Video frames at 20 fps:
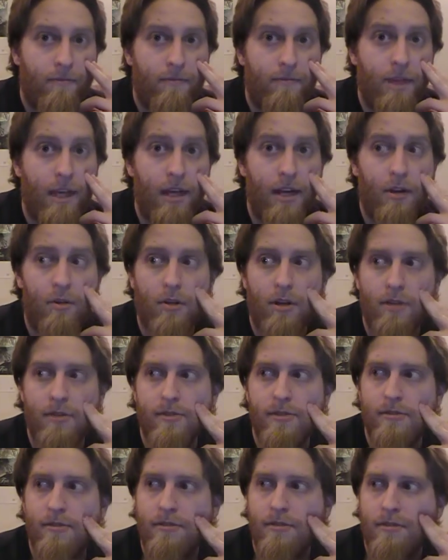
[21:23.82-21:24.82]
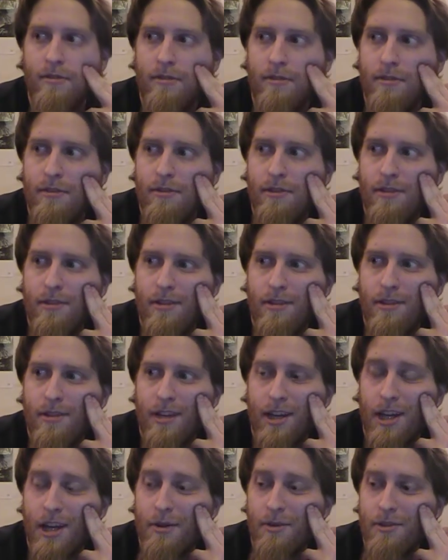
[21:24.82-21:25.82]
Yeah, it was.
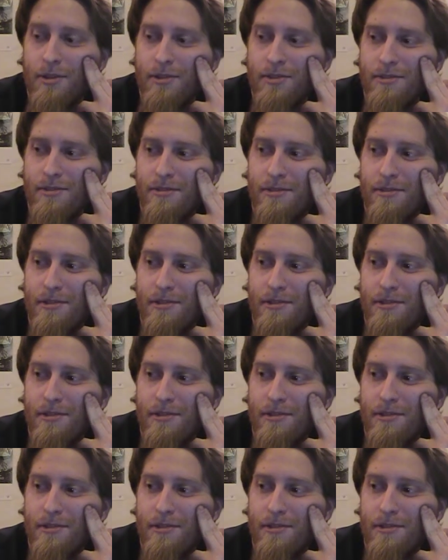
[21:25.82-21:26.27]
Yeah, it was.